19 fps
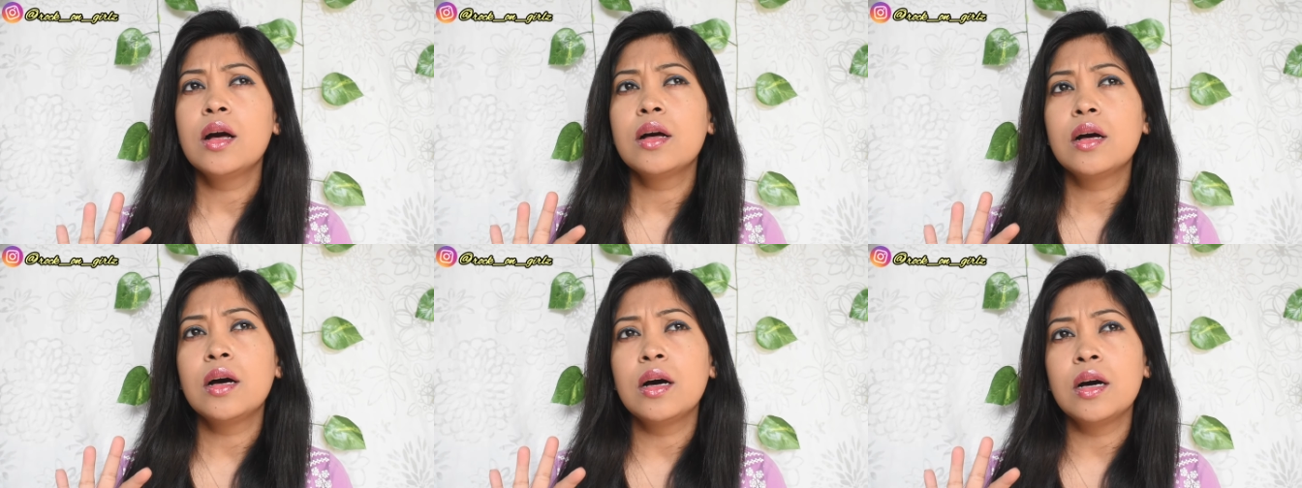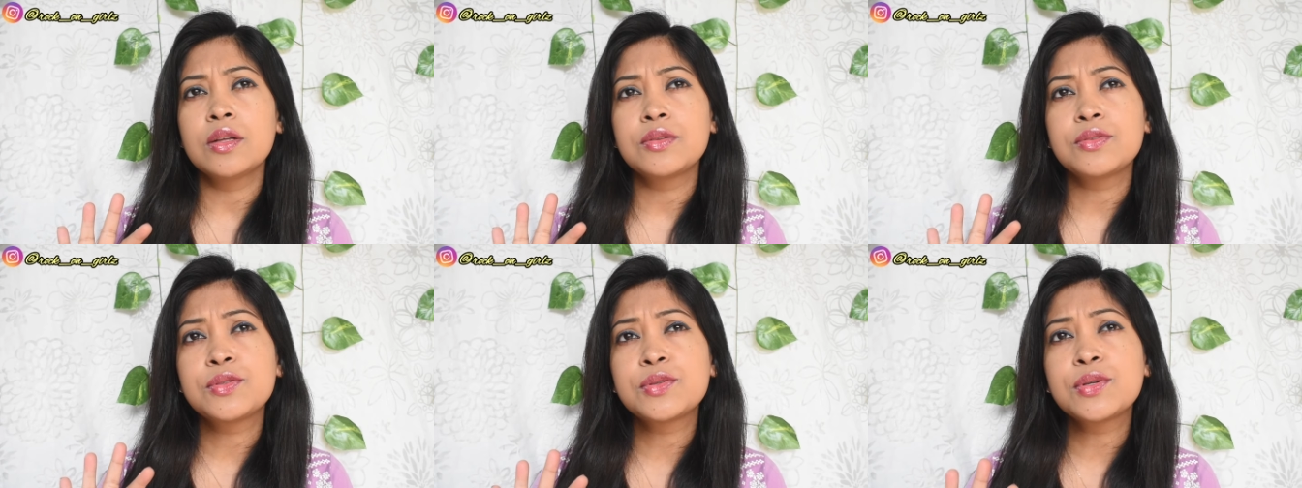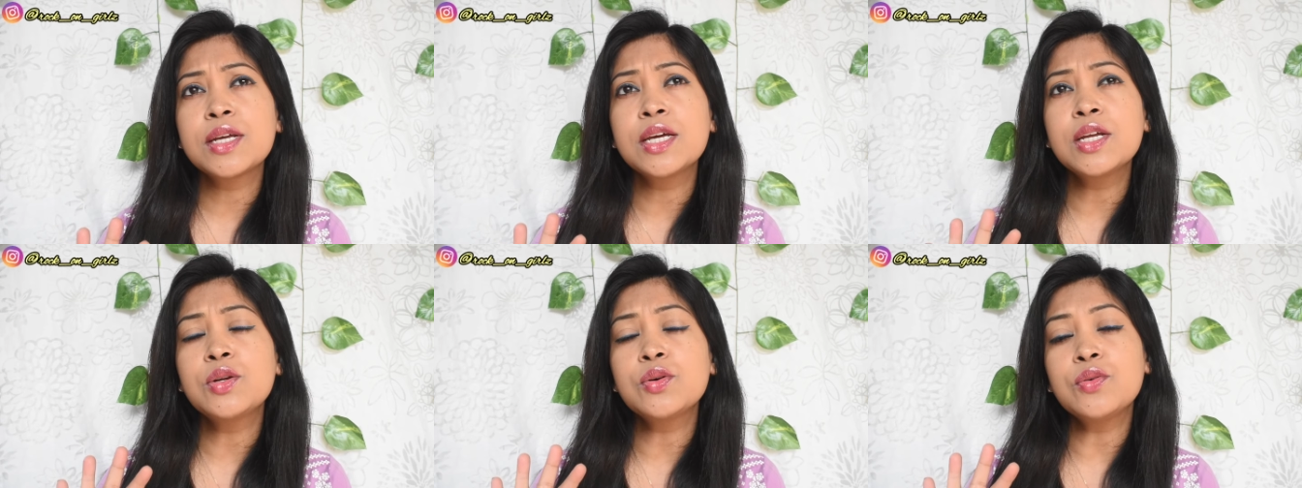uh,
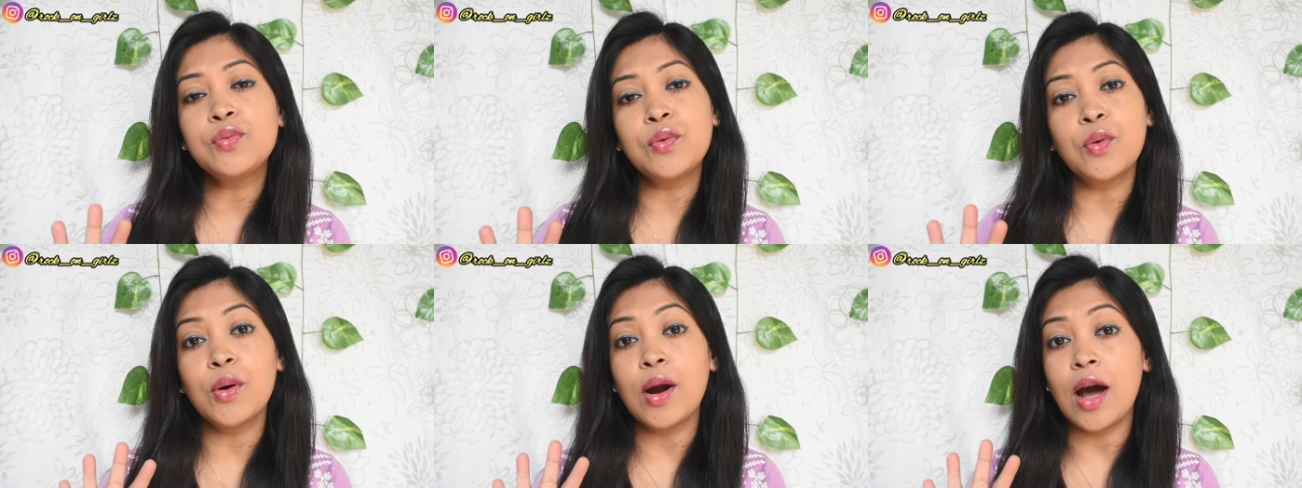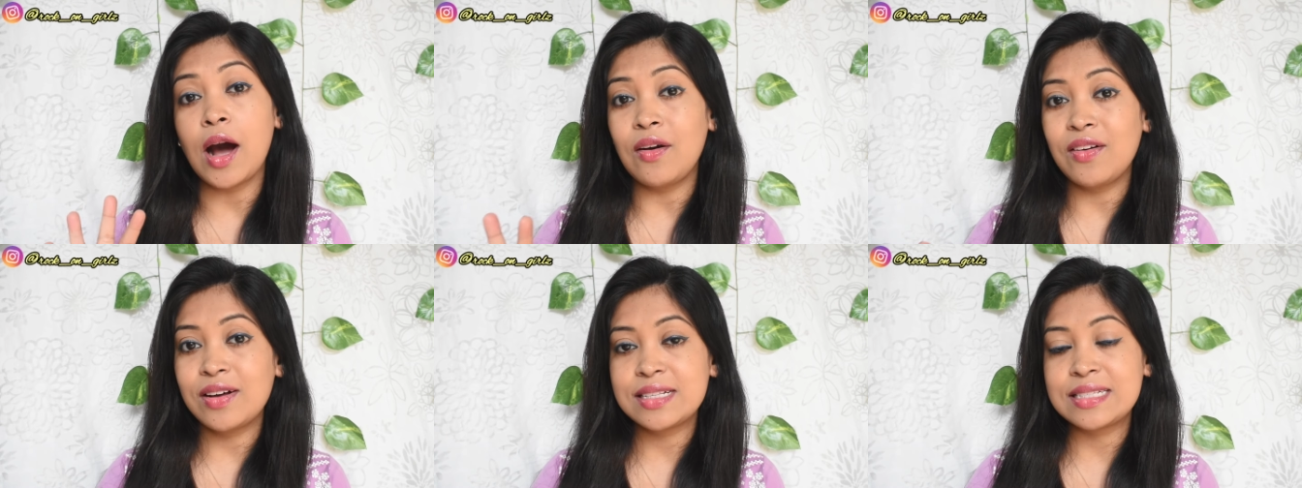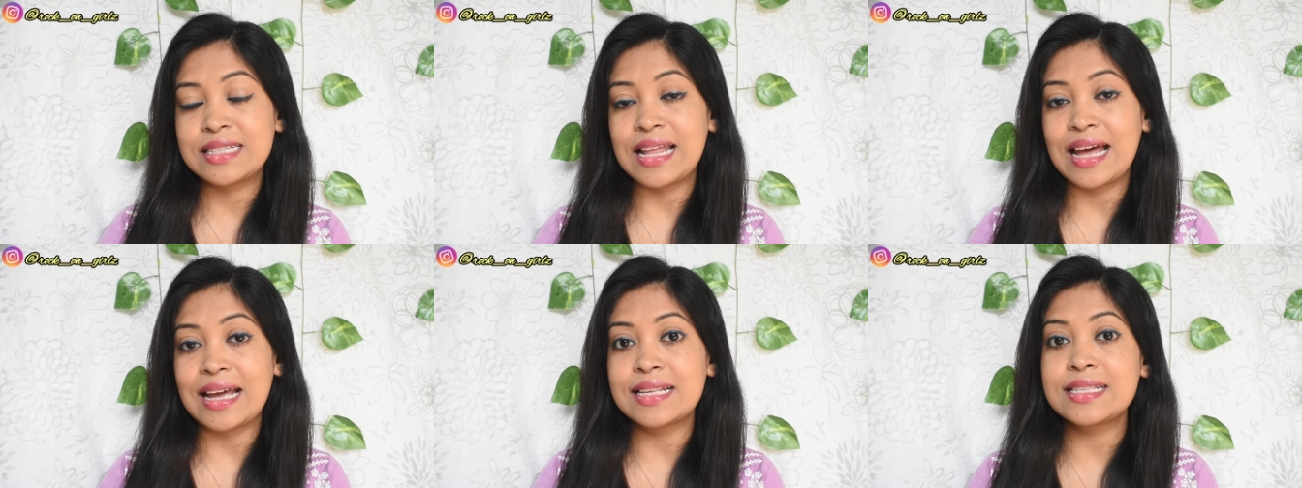three to four hours
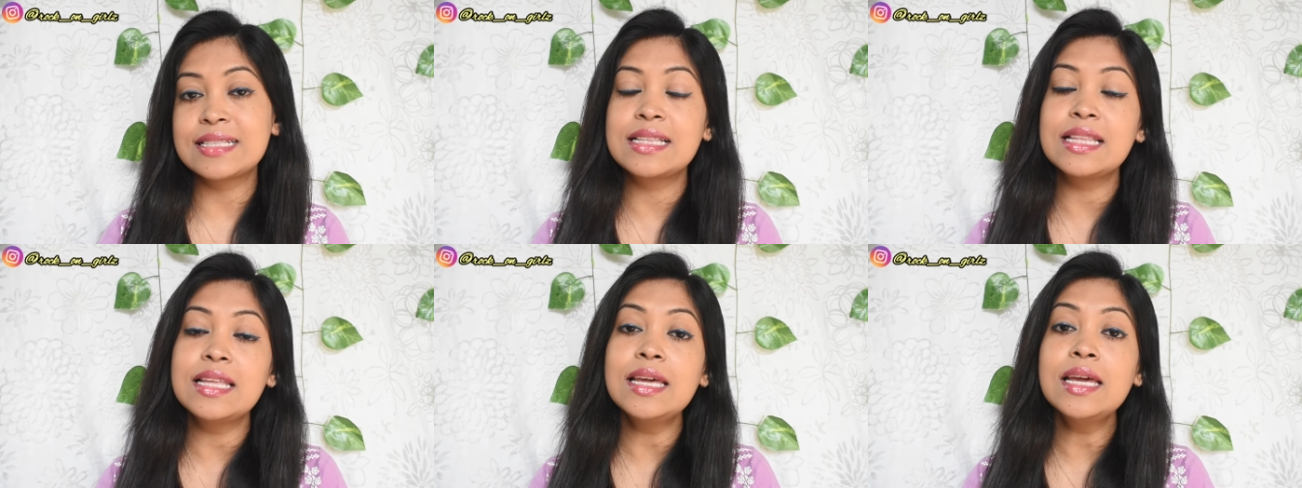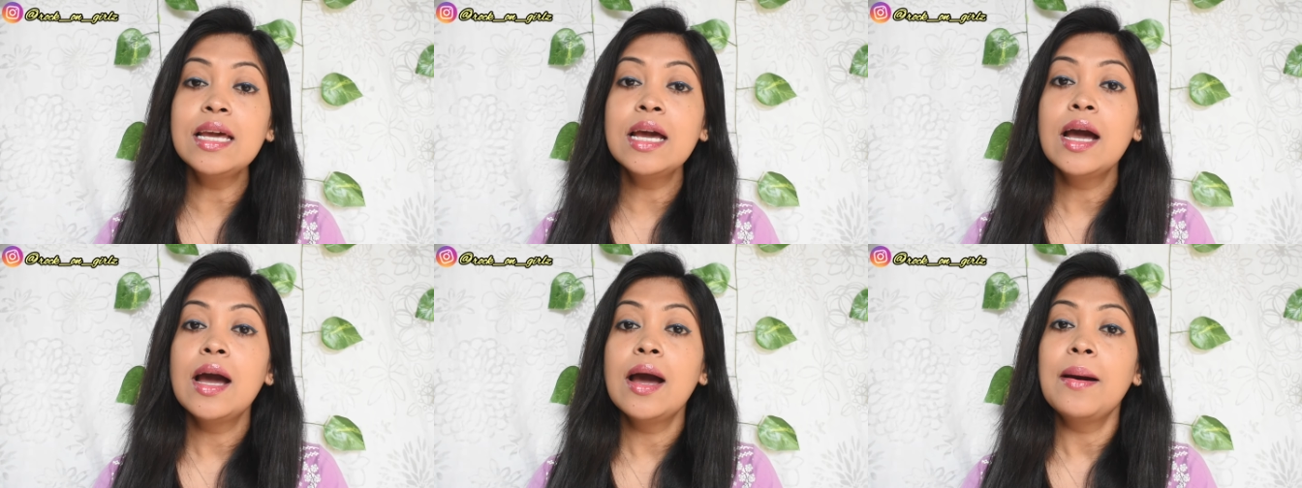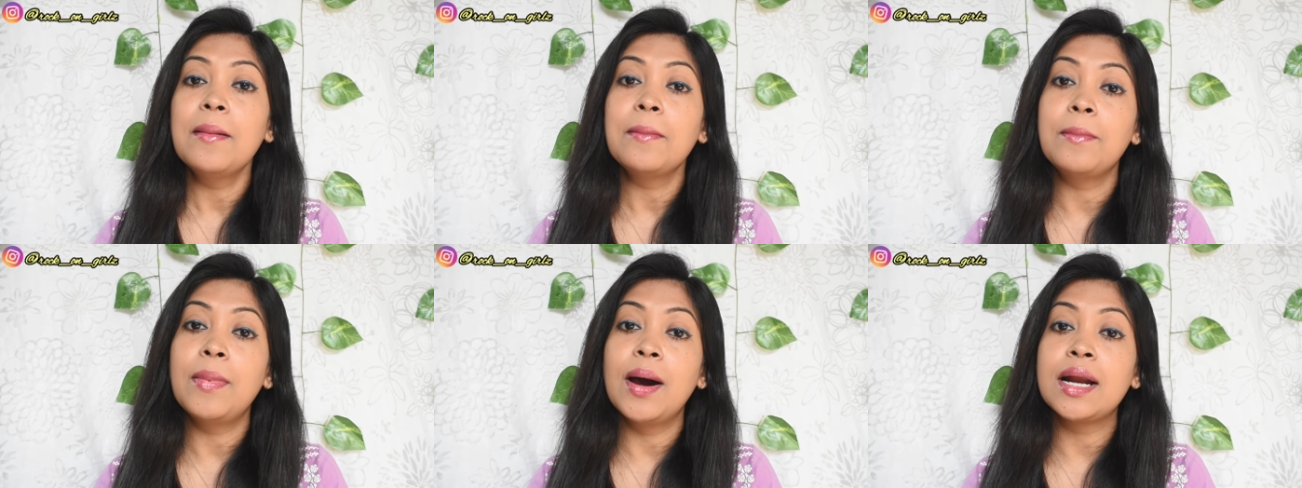nicely
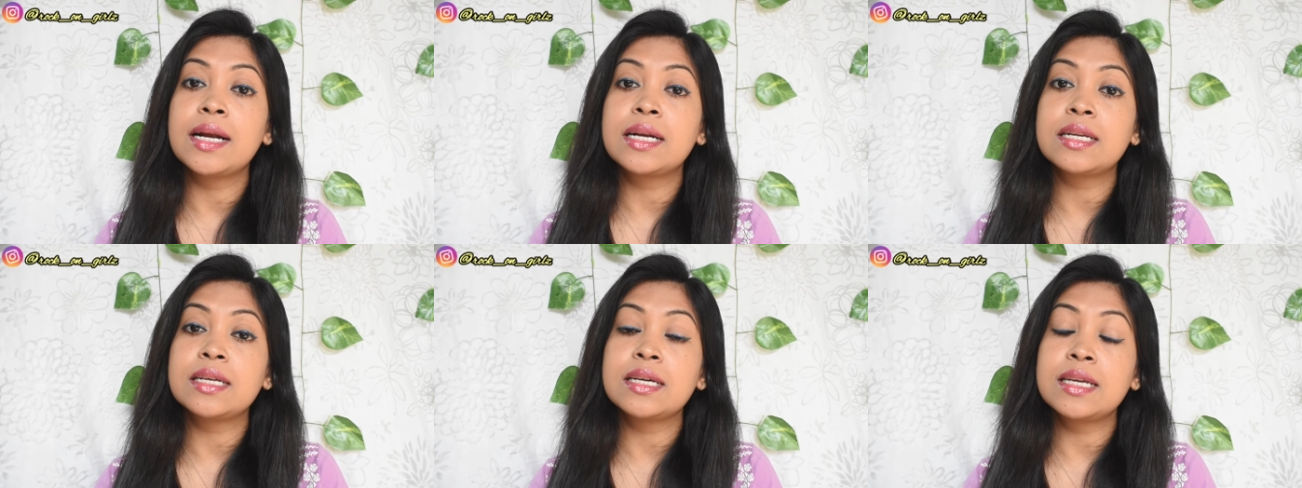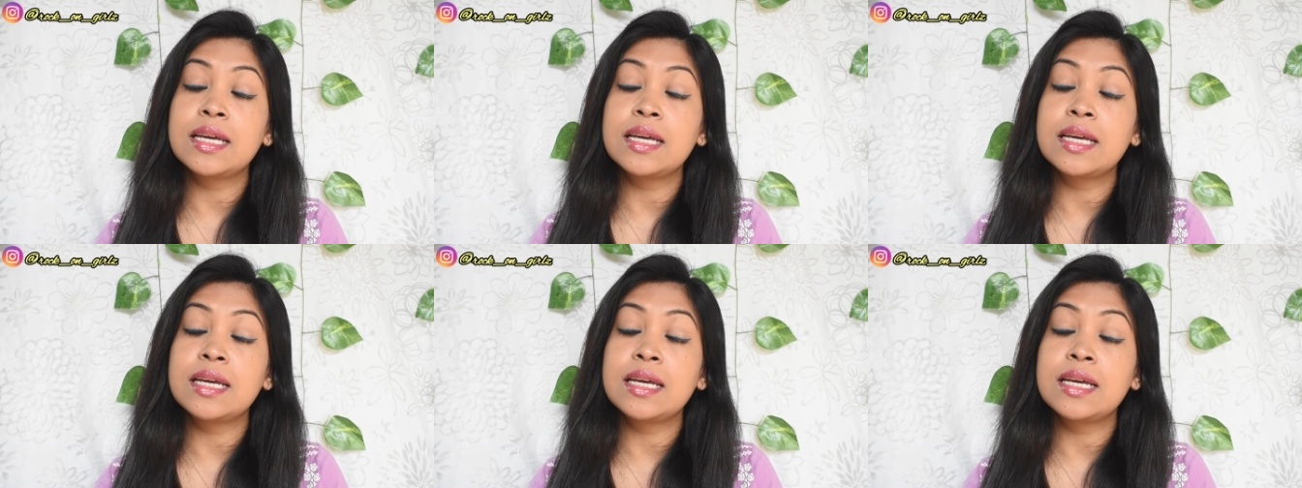but uh,